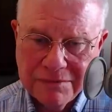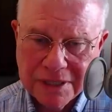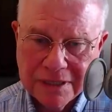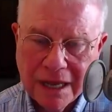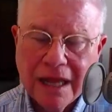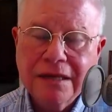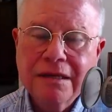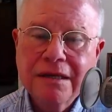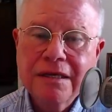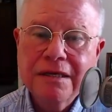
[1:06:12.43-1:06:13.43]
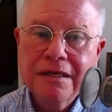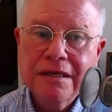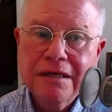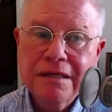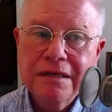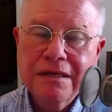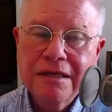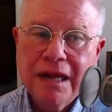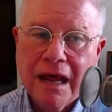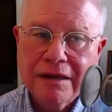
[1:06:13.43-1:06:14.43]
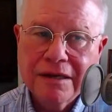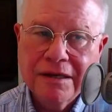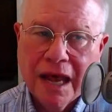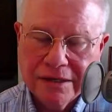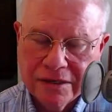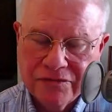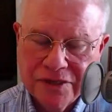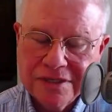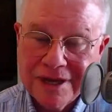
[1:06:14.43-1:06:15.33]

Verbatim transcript: but not not, not convinced.